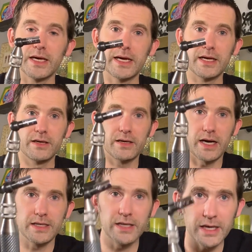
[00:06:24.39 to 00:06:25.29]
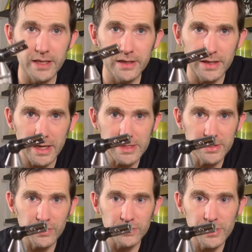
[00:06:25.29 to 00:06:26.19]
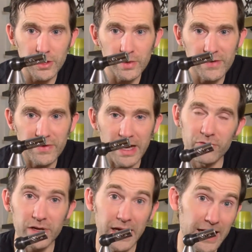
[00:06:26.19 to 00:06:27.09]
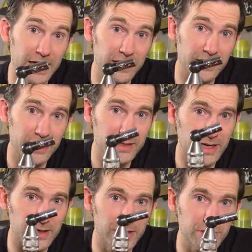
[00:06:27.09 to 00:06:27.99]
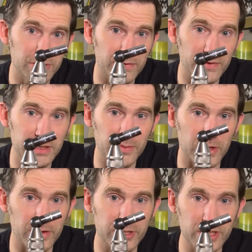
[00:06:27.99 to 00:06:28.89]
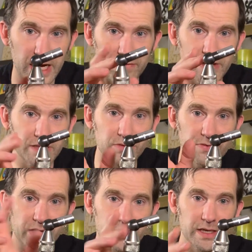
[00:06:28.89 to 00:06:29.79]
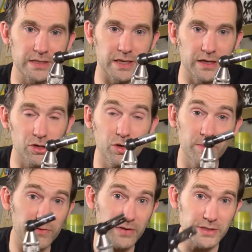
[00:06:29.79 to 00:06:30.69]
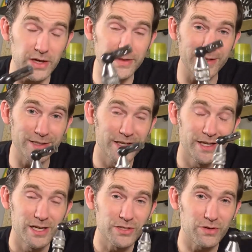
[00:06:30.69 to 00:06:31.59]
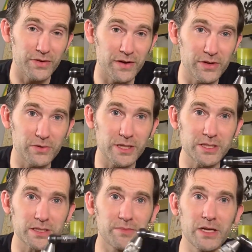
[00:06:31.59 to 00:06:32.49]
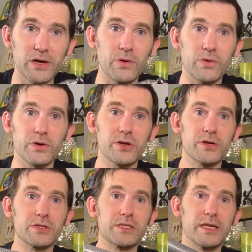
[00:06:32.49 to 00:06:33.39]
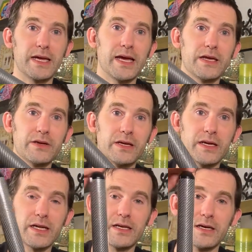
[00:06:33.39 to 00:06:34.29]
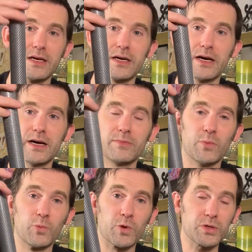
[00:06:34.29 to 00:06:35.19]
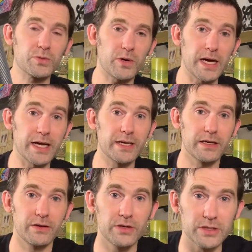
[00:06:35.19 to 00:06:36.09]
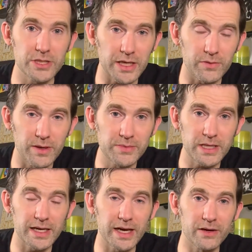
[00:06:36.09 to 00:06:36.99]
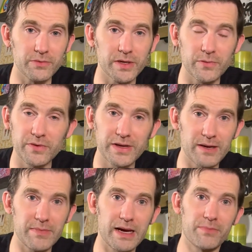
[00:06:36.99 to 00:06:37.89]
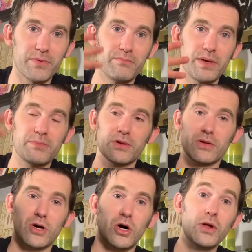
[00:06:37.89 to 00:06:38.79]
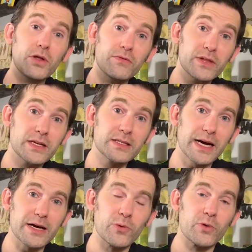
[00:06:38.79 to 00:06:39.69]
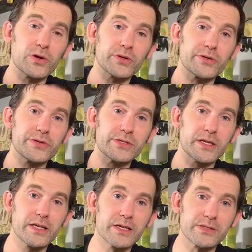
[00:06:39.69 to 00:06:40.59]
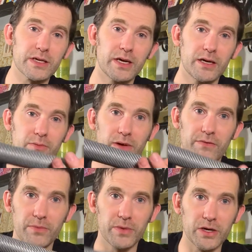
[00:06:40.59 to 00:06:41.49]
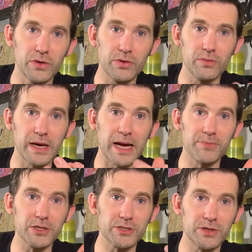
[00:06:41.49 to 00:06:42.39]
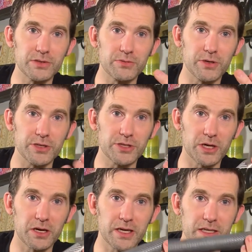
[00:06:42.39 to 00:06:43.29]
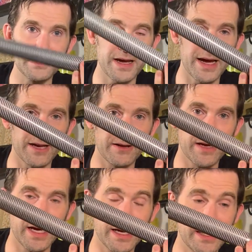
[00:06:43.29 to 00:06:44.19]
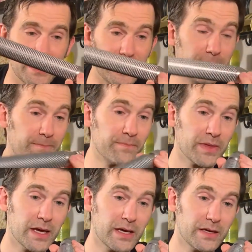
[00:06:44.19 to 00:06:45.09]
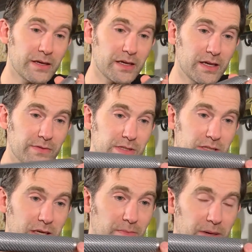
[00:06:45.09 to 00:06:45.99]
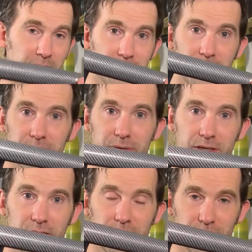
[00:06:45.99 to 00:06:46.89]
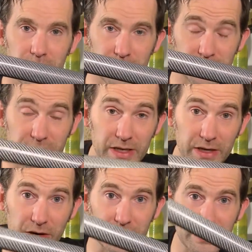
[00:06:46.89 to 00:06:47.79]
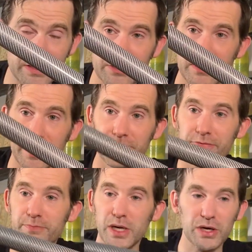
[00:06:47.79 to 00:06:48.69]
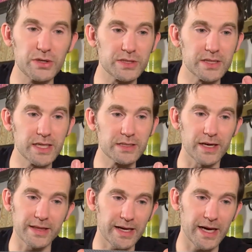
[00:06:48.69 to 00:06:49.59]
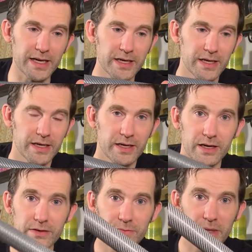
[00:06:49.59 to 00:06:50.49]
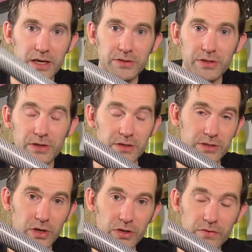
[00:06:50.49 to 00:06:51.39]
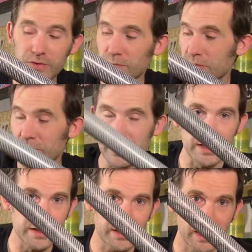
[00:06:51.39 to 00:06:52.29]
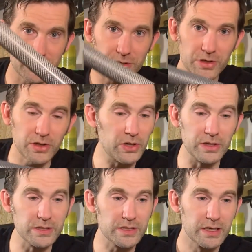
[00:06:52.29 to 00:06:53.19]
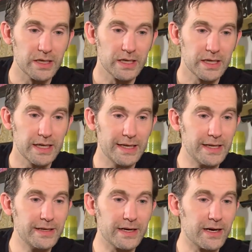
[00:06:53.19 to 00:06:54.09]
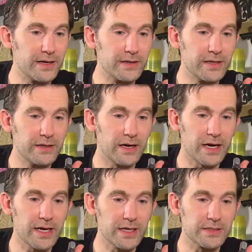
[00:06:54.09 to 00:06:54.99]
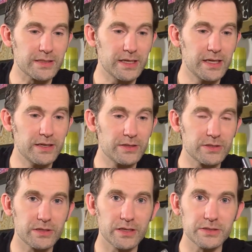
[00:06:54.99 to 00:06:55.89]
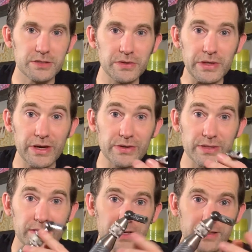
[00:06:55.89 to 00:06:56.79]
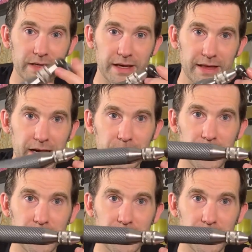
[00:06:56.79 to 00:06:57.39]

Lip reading: And I don't know if every head in the entire industry fits, but all the shaft heads will fit on this, and the Coleman fits on this. So if you have any questions, let me know. Order yours today. You can get it worldwide. You can check the website out. We've got a map. People all over the entire world are using this. We have a Google map that shows where the shark is at, and you can even see them popping up in people's videos, Instagram posts, things like that, of piano tuners all over the world in concert halls, and in the highest end studios and things like that.